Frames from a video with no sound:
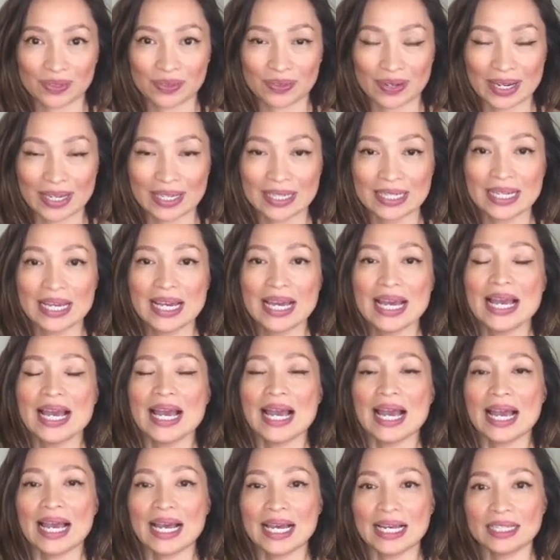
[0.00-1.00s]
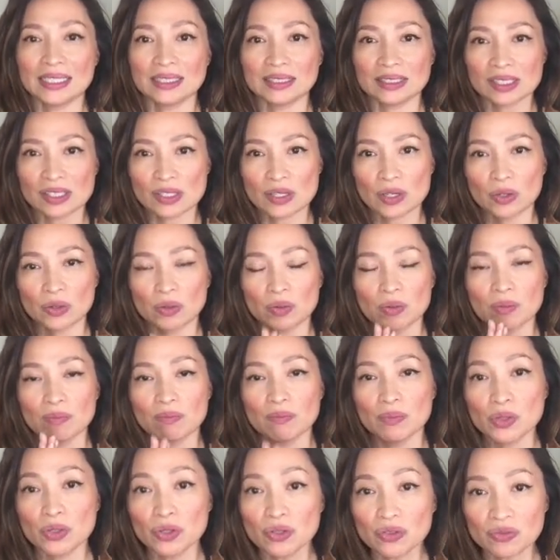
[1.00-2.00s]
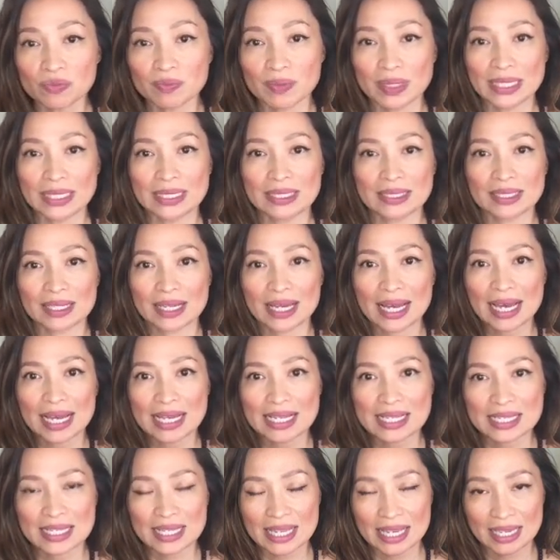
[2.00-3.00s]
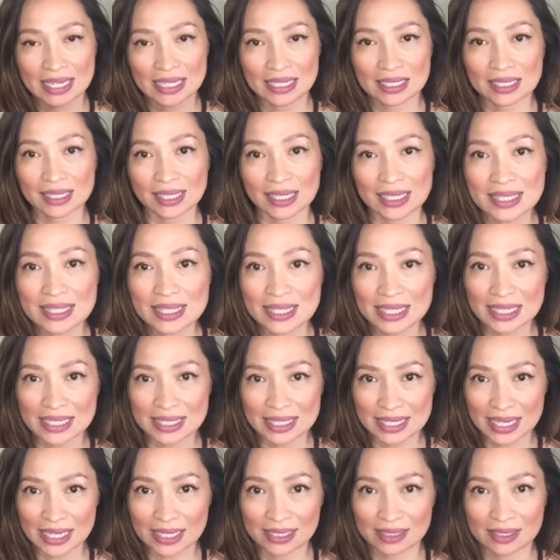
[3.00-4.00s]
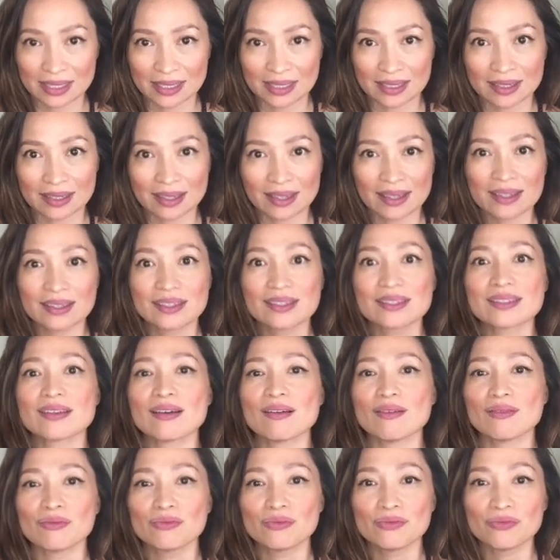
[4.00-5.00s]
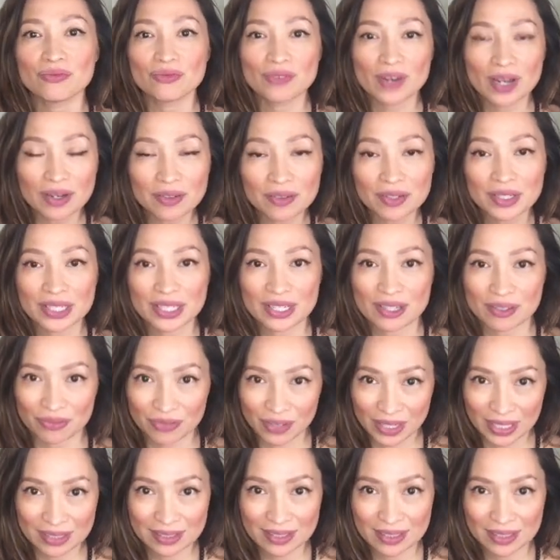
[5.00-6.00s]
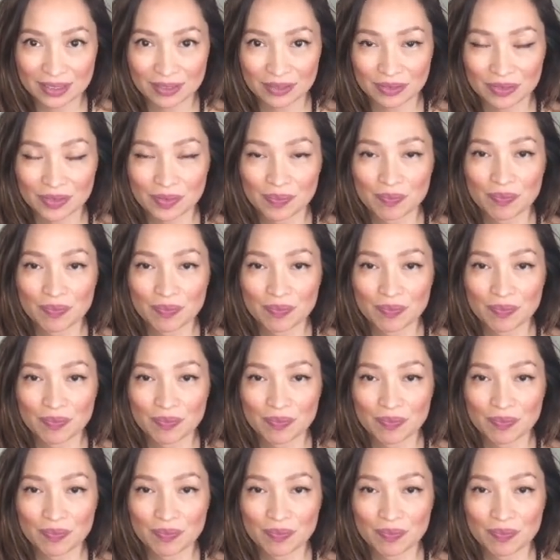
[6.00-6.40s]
right? And so movement as a cleansing technique is very effective.